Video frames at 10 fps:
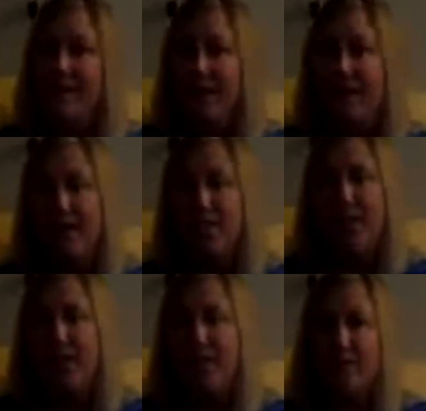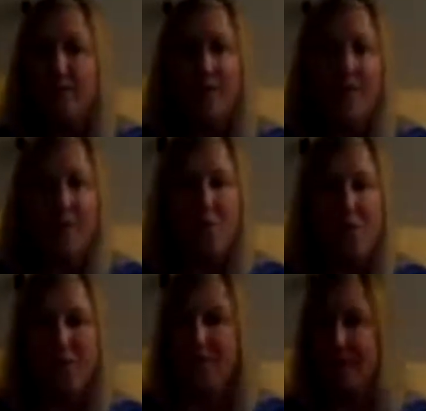And if we, you know, oh,
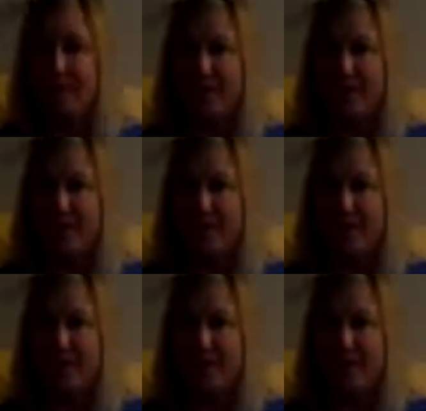well, you're not